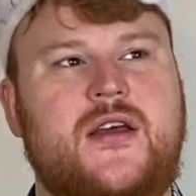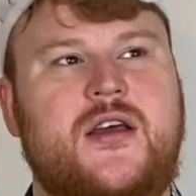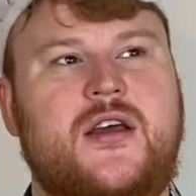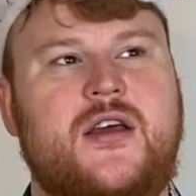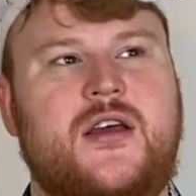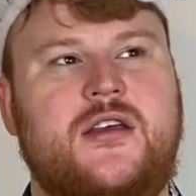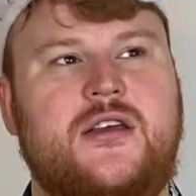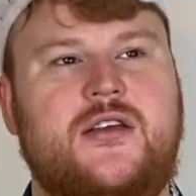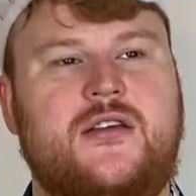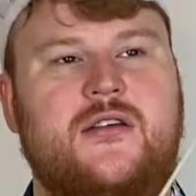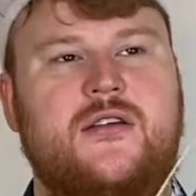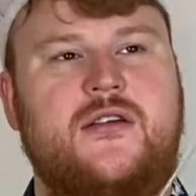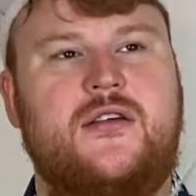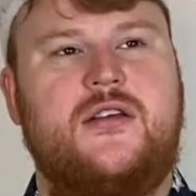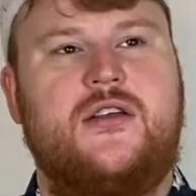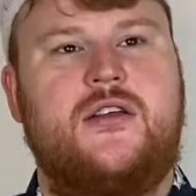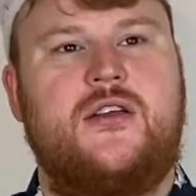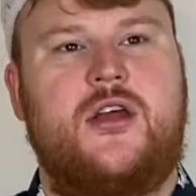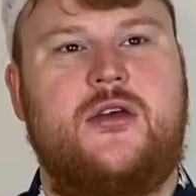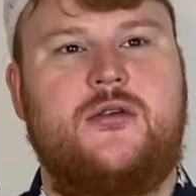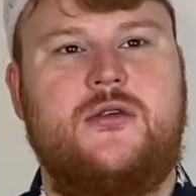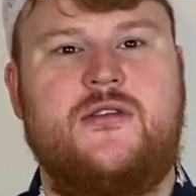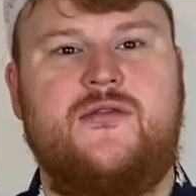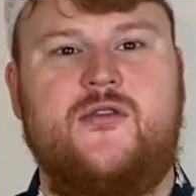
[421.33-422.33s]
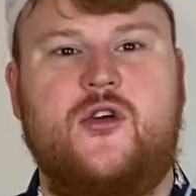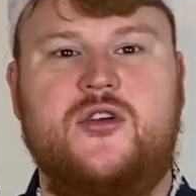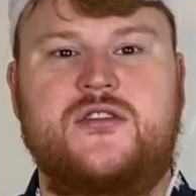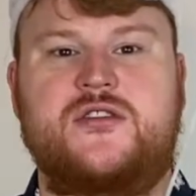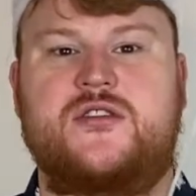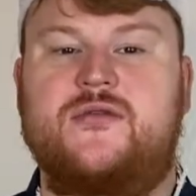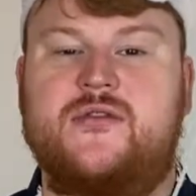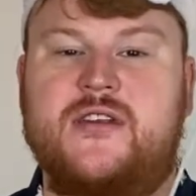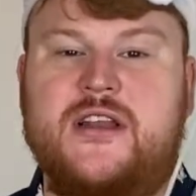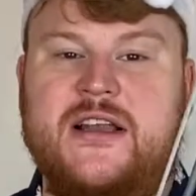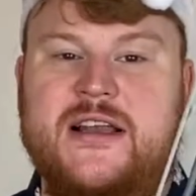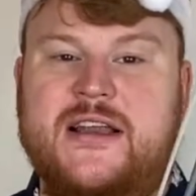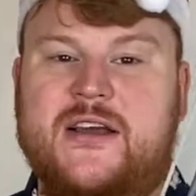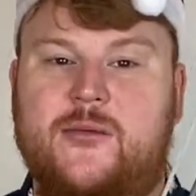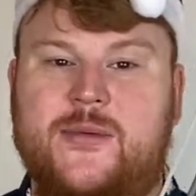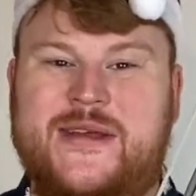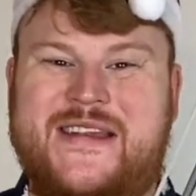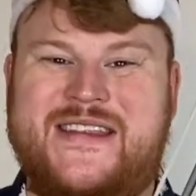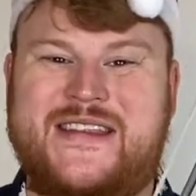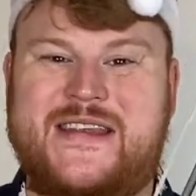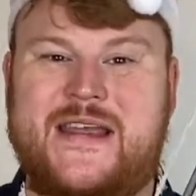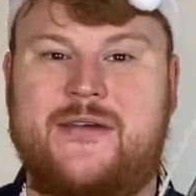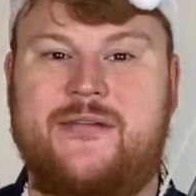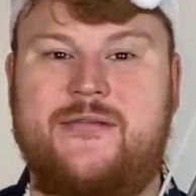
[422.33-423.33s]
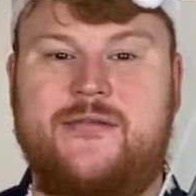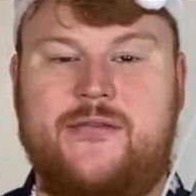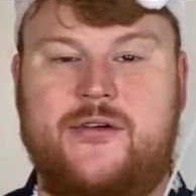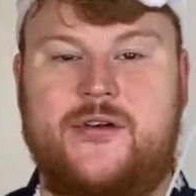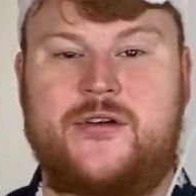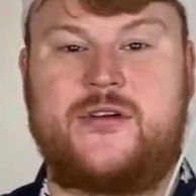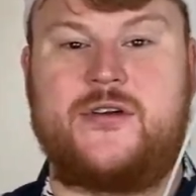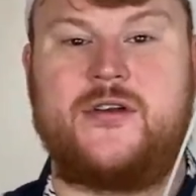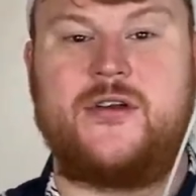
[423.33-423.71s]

you know you've got something a little bit different.